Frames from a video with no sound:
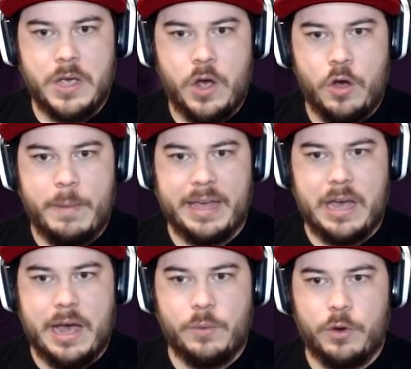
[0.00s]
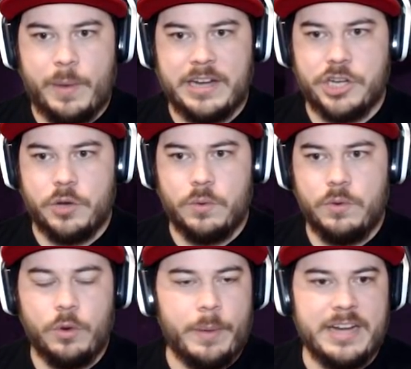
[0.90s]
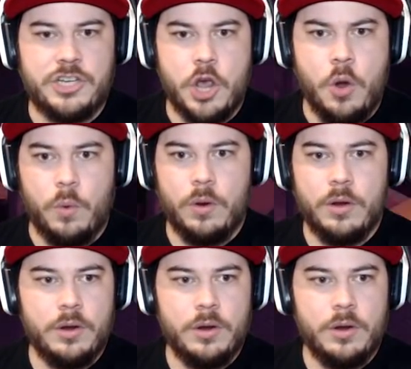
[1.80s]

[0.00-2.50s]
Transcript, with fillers: Oh my God, what do I do? What do I do?